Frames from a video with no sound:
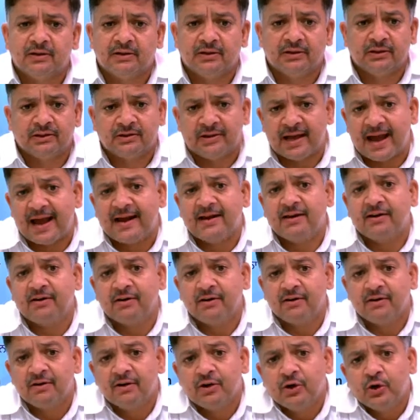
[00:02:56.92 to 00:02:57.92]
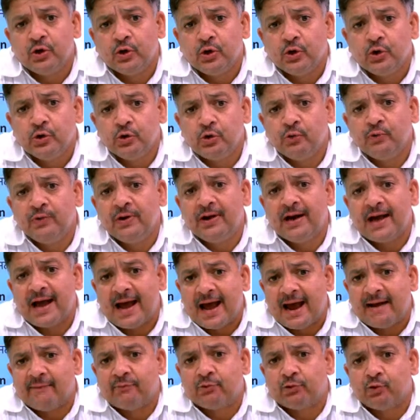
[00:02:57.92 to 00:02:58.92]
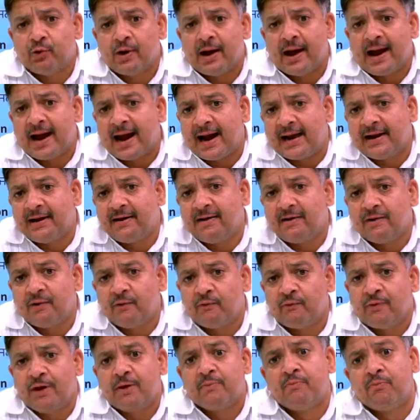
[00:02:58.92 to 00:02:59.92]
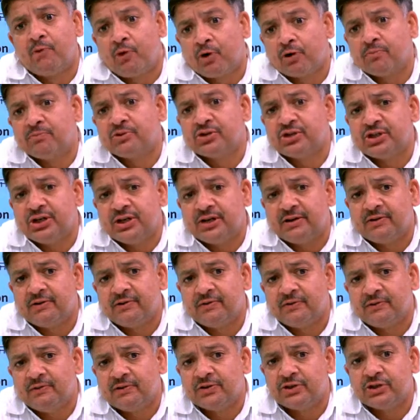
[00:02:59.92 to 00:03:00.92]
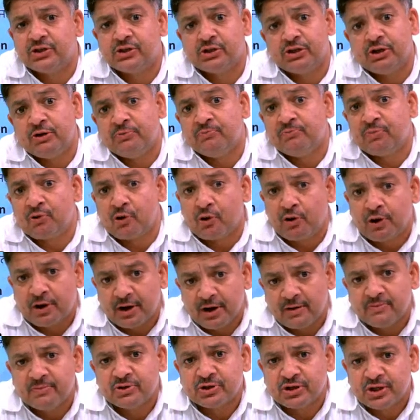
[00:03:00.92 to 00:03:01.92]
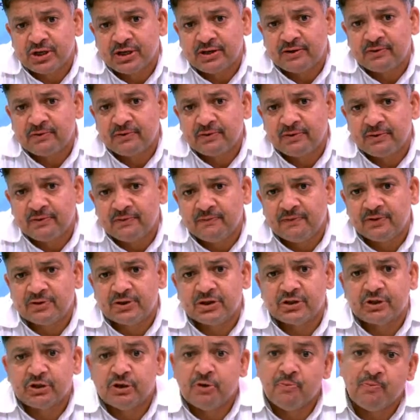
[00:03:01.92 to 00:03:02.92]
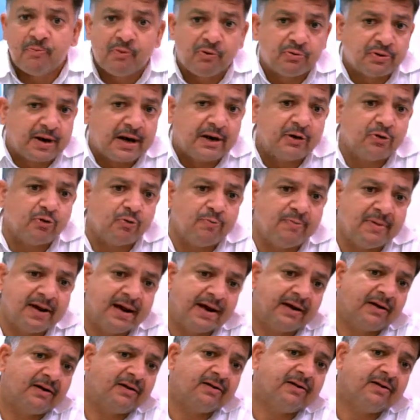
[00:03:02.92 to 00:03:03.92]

then you will have to add one more machine, which is embroidery machine, which is important to make